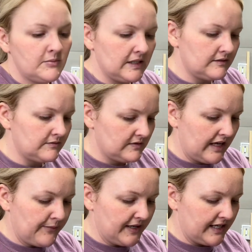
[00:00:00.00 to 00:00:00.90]
But
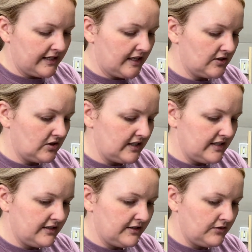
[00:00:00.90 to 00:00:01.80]
that one I can actually
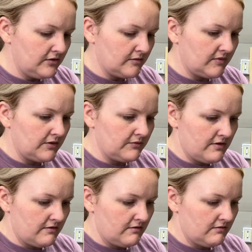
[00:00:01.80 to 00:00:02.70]
do something
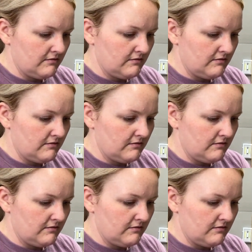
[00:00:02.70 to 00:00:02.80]
with.